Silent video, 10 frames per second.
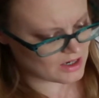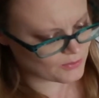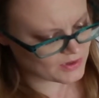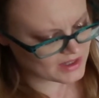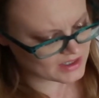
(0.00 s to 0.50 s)

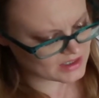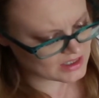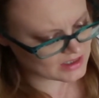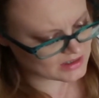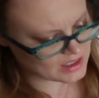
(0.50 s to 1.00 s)
I realized
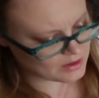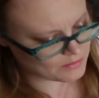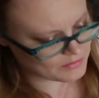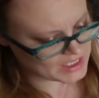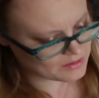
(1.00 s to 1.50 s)
she had
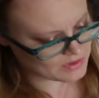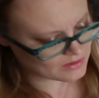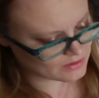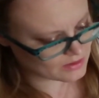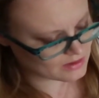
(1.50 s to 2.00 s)
now made
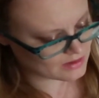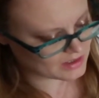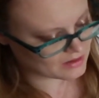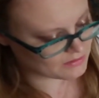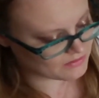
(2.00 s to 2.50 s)
me look like a